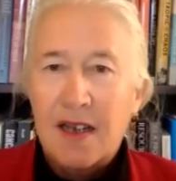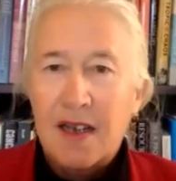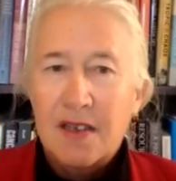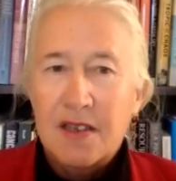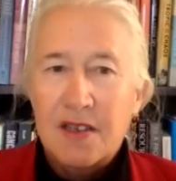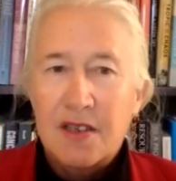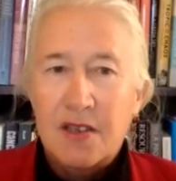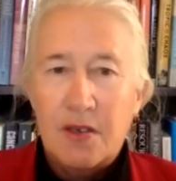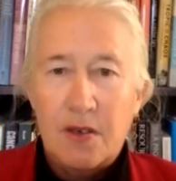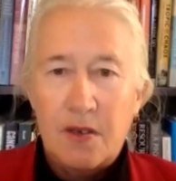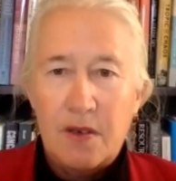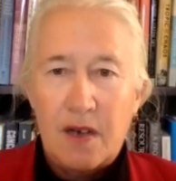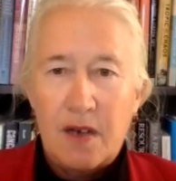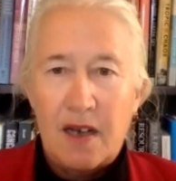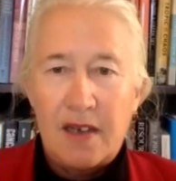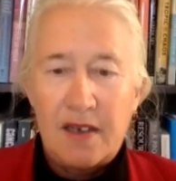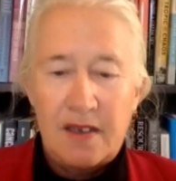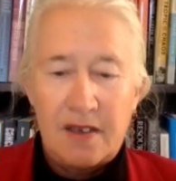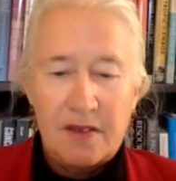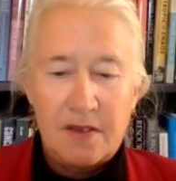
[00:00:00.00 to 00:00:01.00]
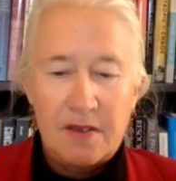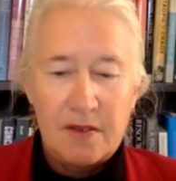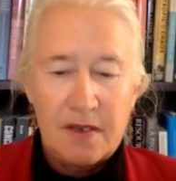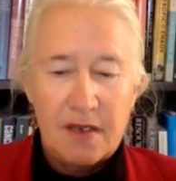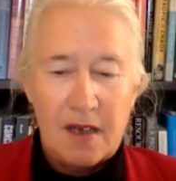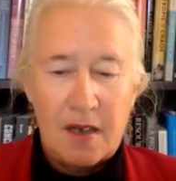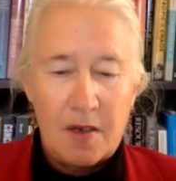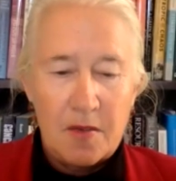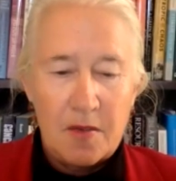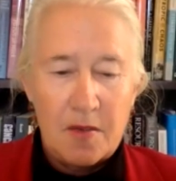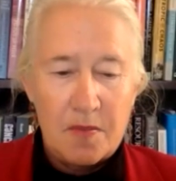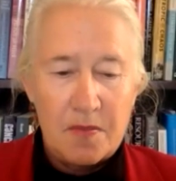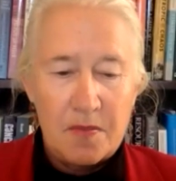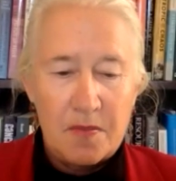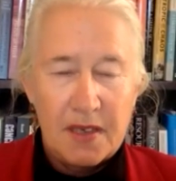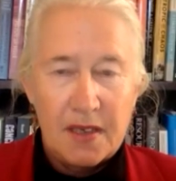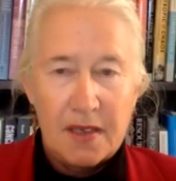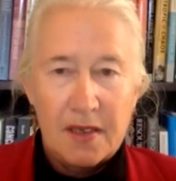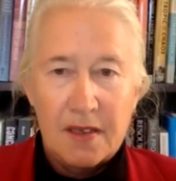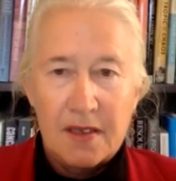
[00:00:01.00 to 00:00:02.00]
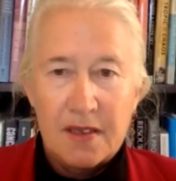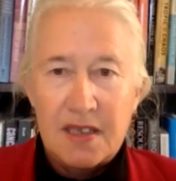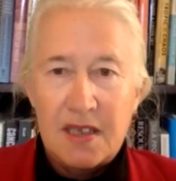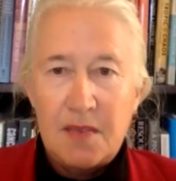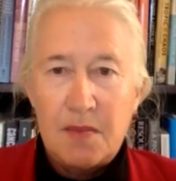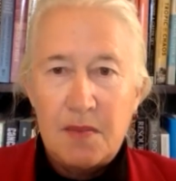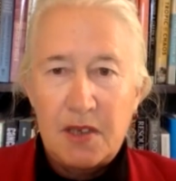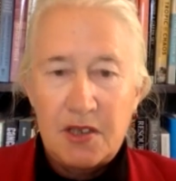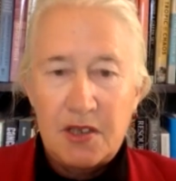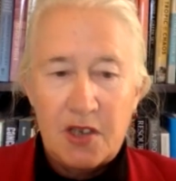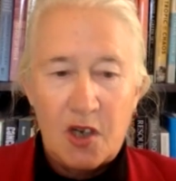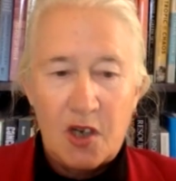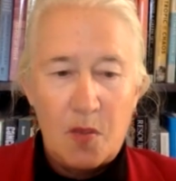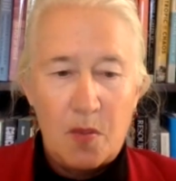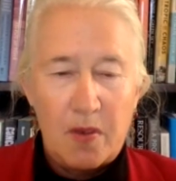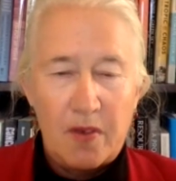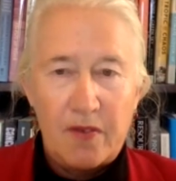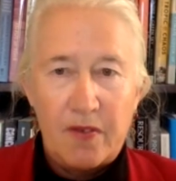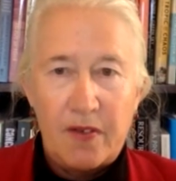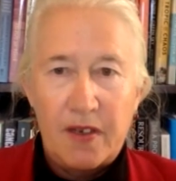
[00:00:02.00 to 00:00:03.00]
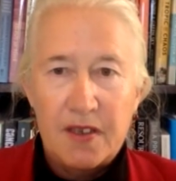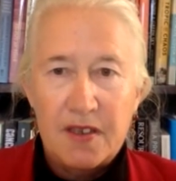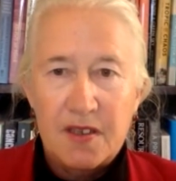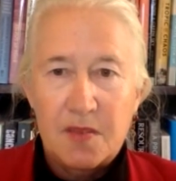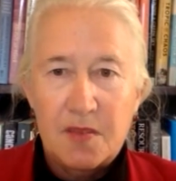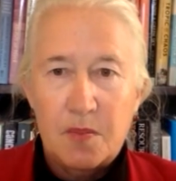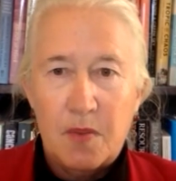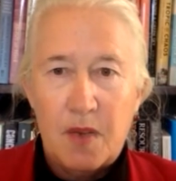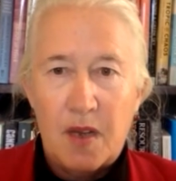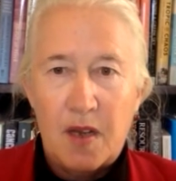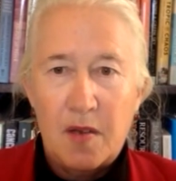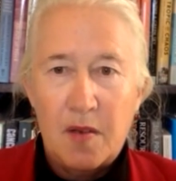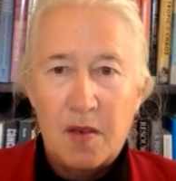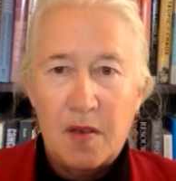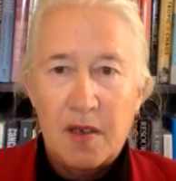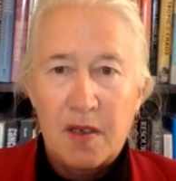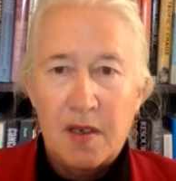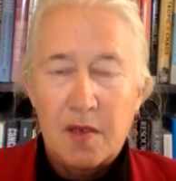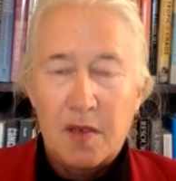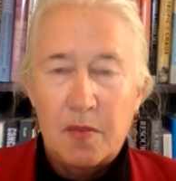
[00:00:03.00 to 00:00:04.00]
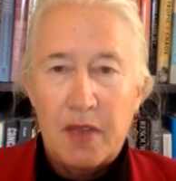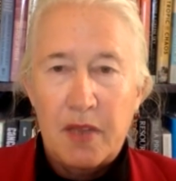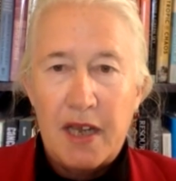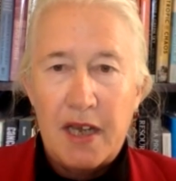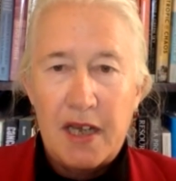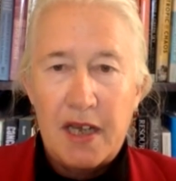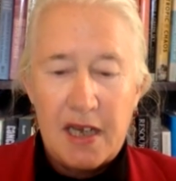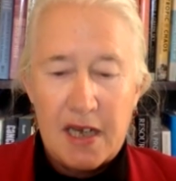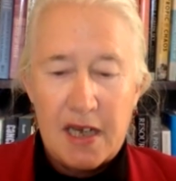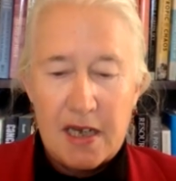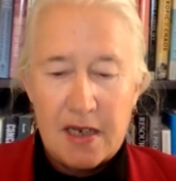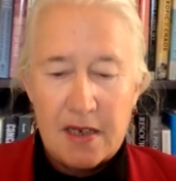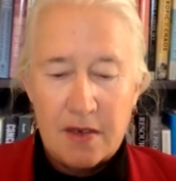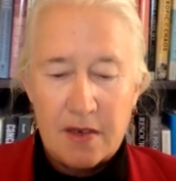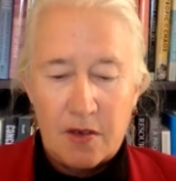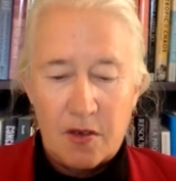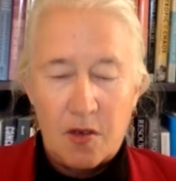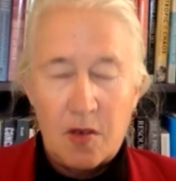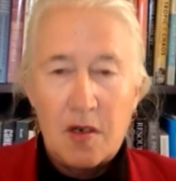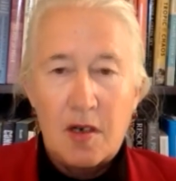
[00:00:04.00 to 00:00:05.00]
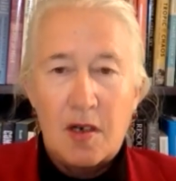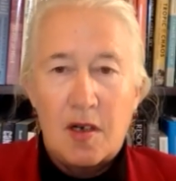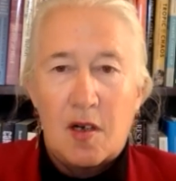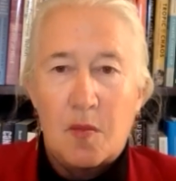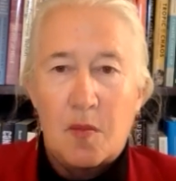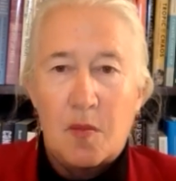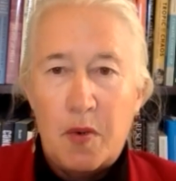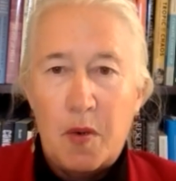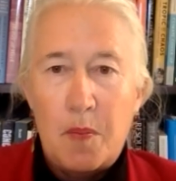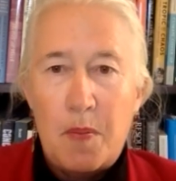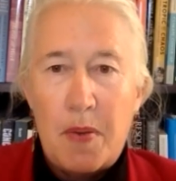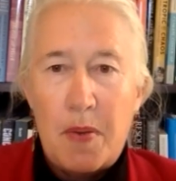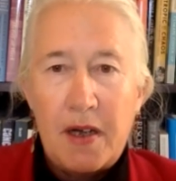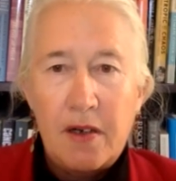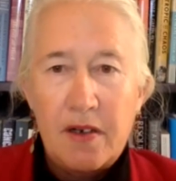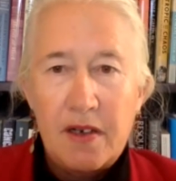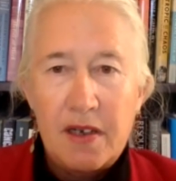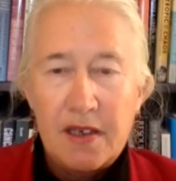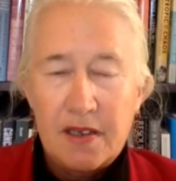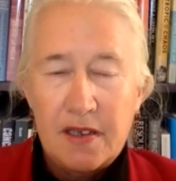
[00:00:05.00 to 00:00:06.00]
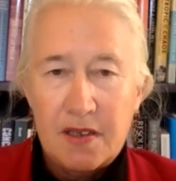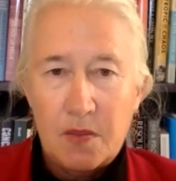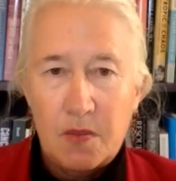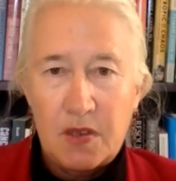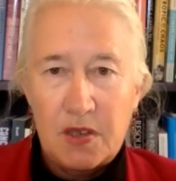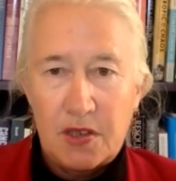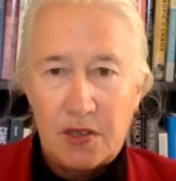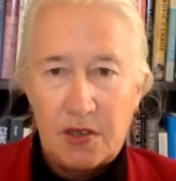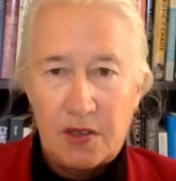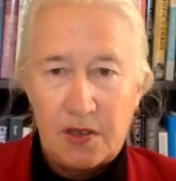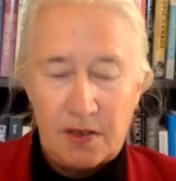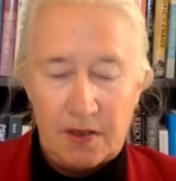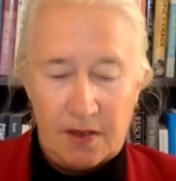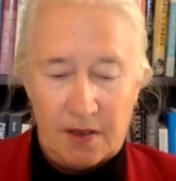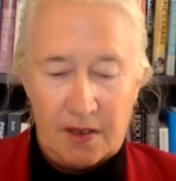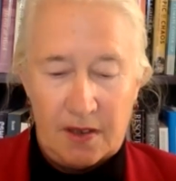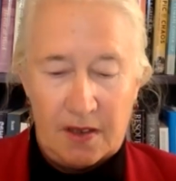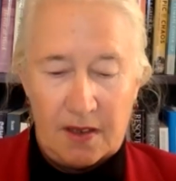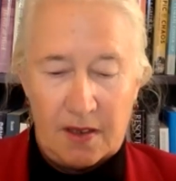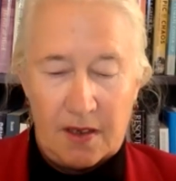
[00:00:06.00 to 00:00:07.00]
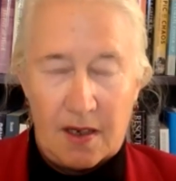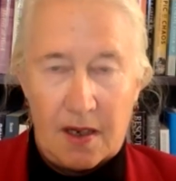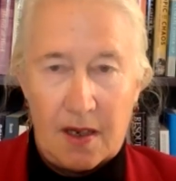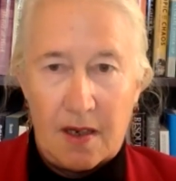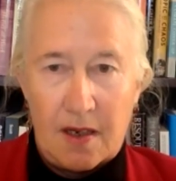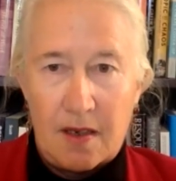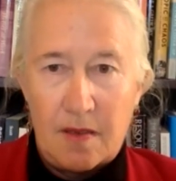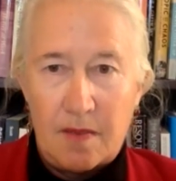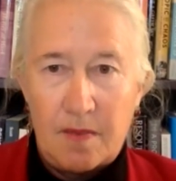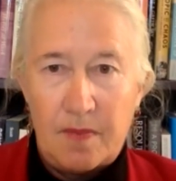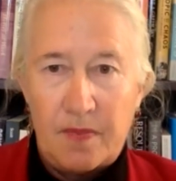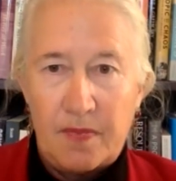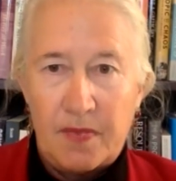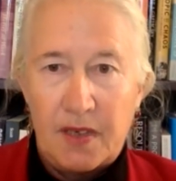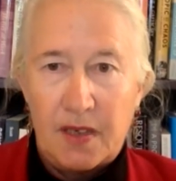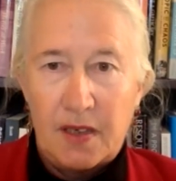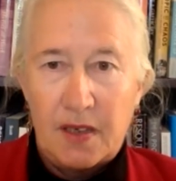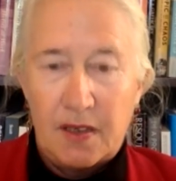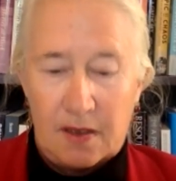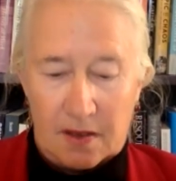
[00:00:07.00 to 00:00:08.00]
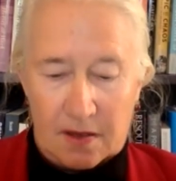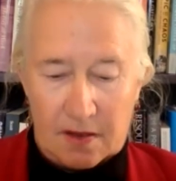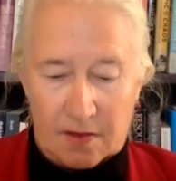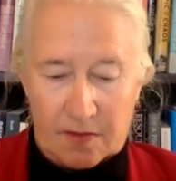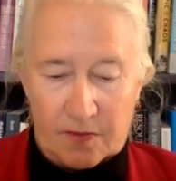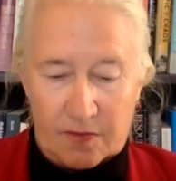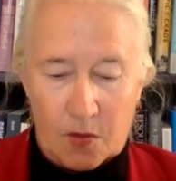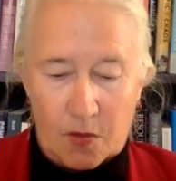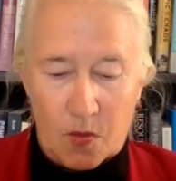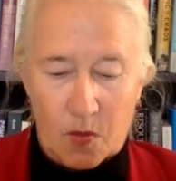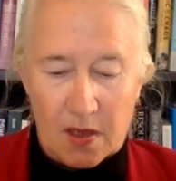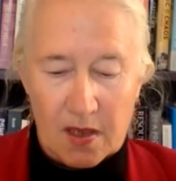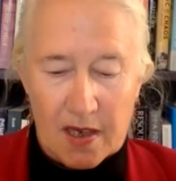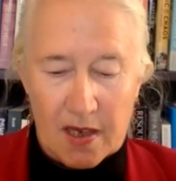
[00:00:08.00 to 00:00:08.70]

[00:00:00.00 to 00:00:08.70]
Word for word: So I don't um, see much hope of us uh, planning or preparing as we should um, for what